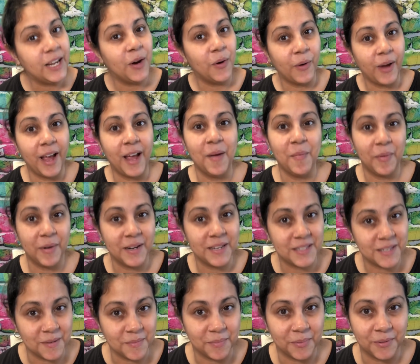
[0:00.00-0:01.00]
okay, pretty
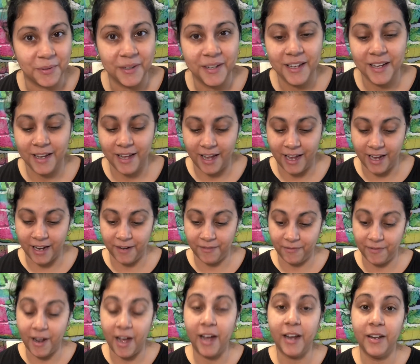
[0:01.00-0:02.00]
simple. And if
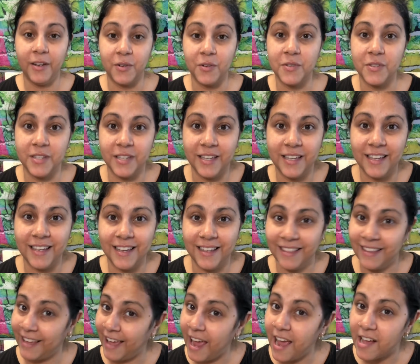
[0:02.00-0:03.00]
not, you'll see
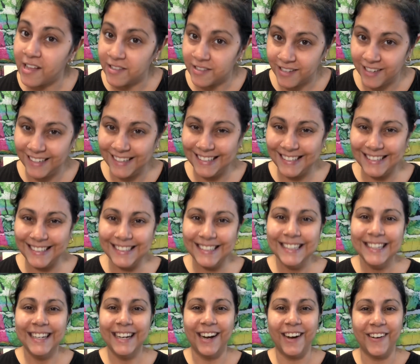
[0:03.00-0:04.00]
the chaos.
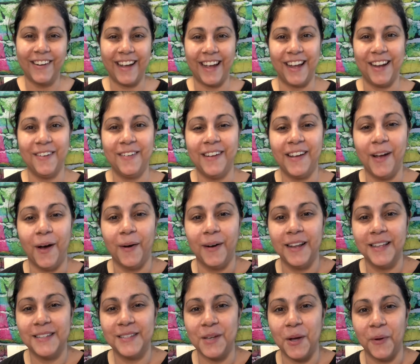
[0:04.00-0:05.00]
Okay, here we go,
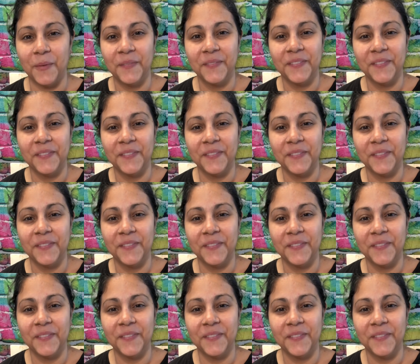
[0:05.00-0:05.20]
let's go.